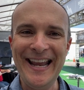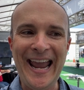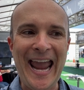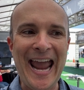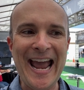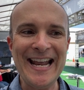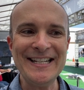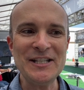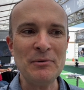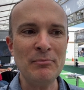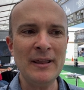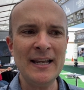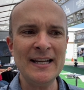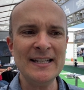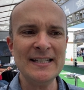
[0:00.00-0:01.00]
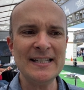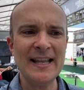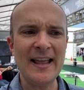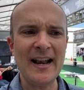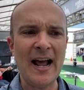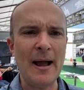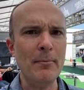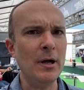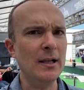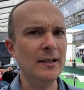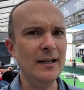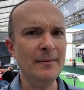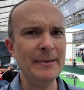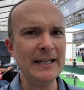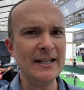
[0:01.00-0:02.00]
and some things that I'm a
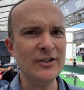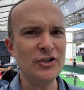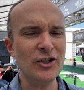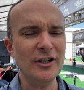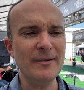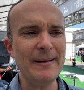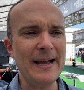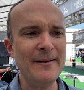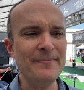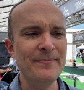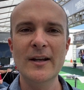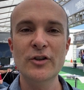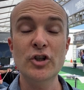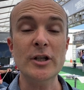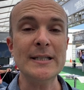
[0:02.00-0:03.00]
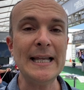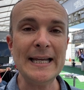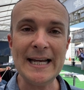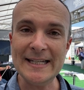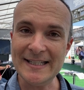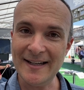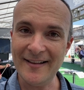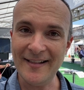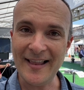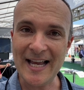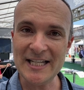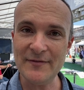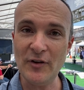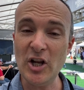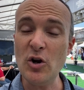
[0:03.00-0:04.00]
little bit concerned about. Just like I did in the
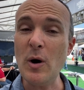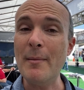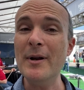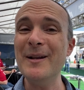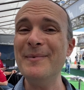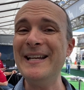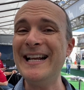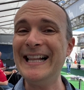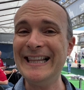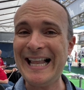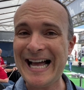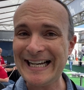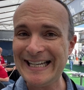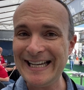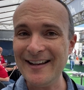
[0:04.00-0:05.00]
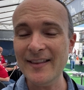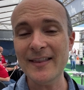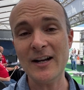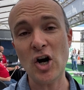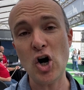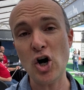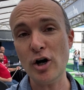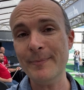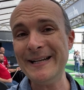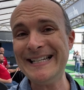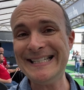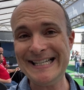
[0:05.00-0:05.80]
last video, I'm gonna be clocking the carbon